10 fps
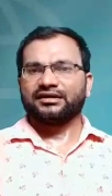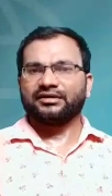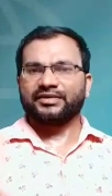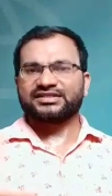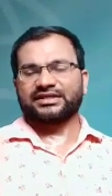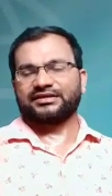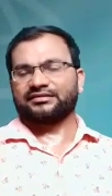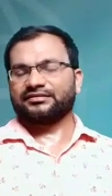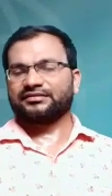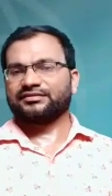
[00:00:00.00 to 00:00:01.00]
in my set.
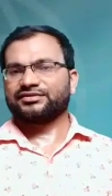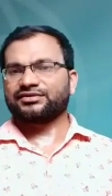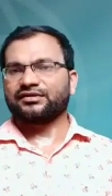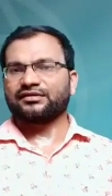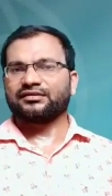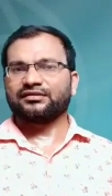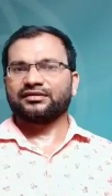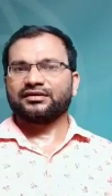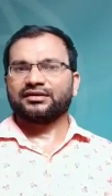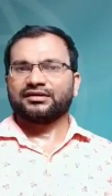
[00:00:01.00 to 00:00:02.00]
So
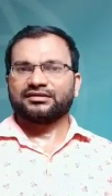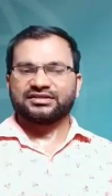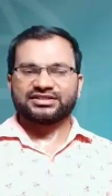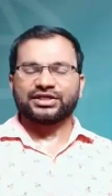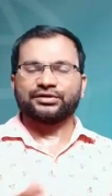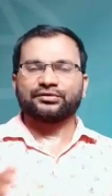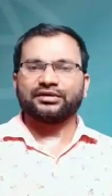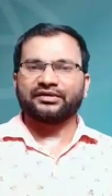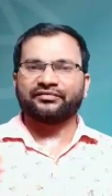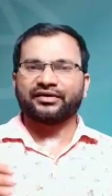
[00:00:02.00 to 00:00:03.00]
these are two
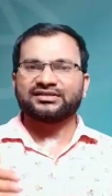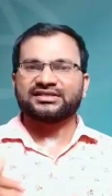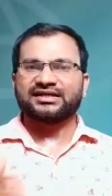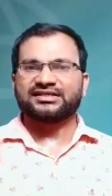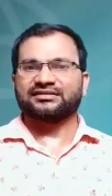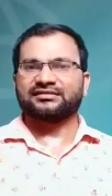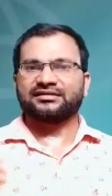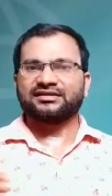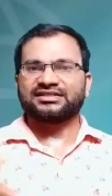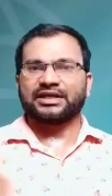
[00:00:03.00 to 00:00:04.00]
different sets
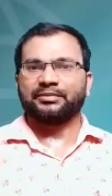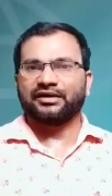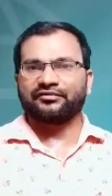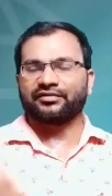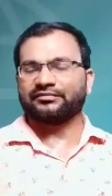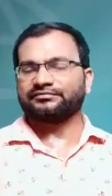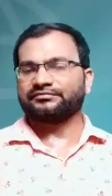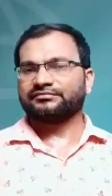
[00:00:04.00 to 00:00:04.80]
in set builder form.